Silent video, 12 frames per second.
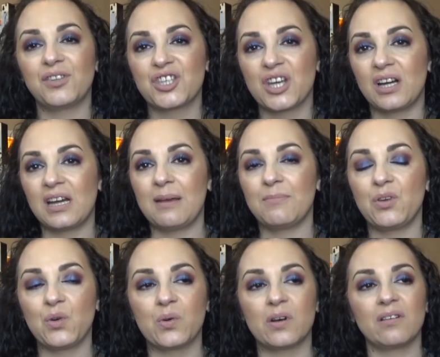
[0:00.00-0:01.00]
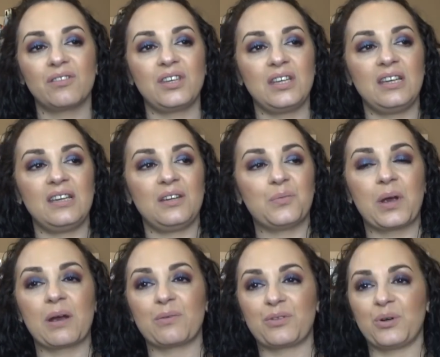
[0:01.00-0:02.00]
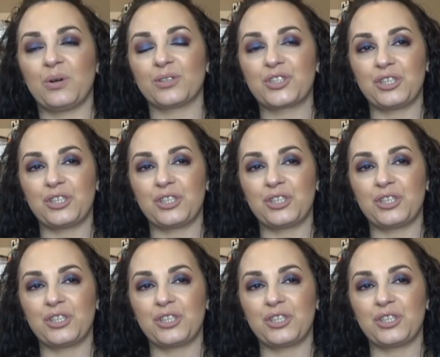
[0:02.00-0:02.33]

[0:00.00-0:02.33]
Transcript: the time nor the wherewithal